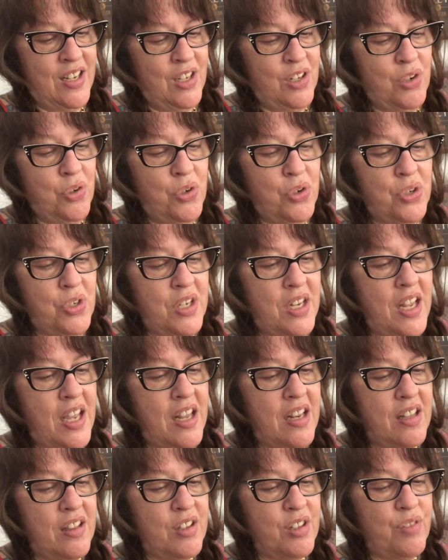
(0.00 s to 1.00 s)
You couldn't
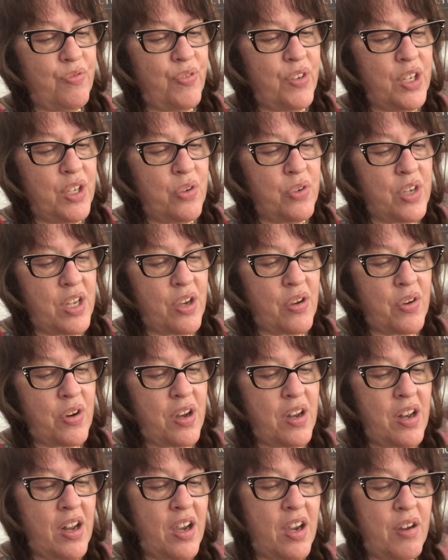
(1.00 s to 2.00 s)
edit this video down
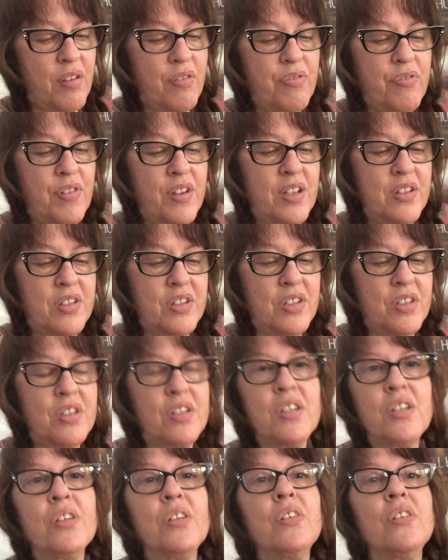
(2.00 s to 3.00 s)
enough, and
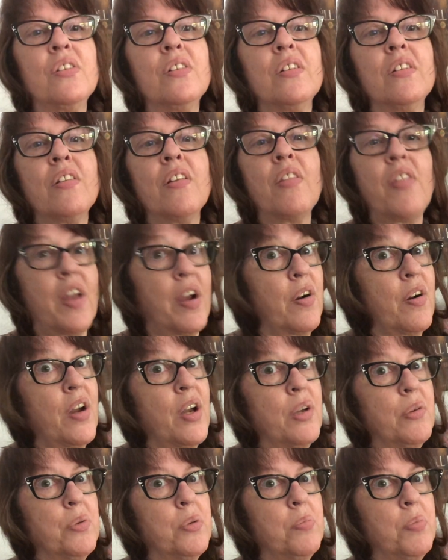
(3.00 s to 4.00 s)
still there
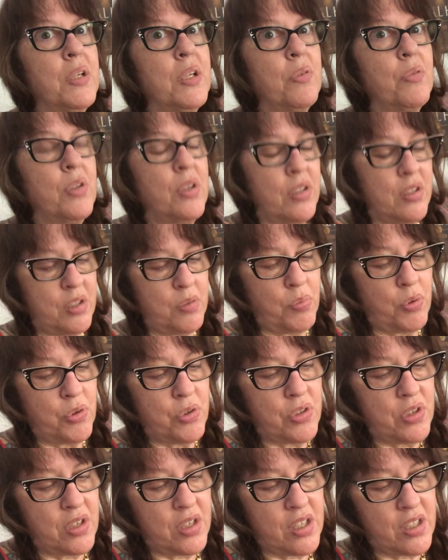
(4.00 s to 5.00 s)
I would be with this
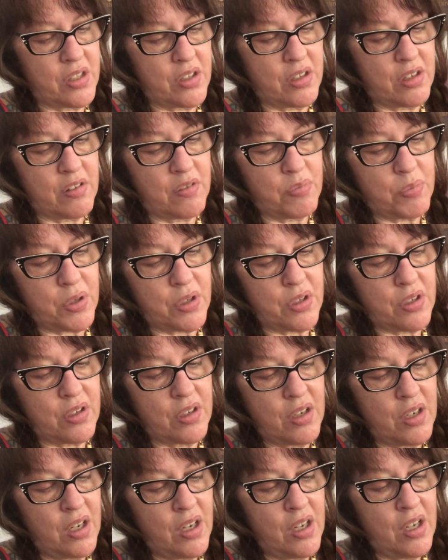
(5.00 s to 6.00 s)
personality of mine.
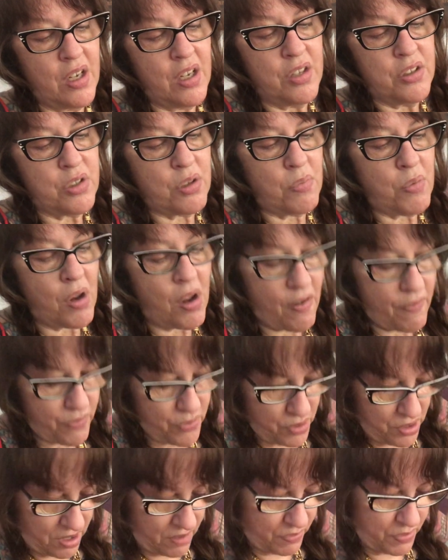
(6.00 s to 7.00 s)
So I'm not
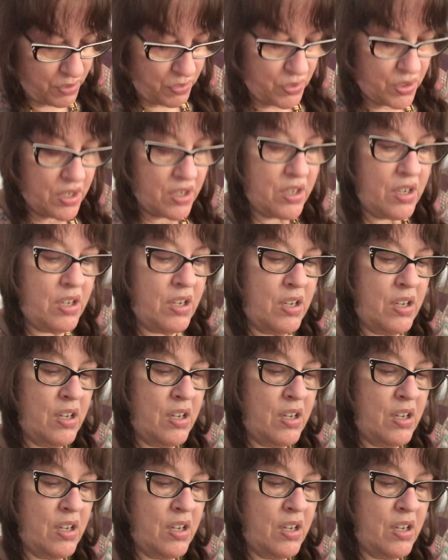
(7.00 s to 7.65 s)
for everyone,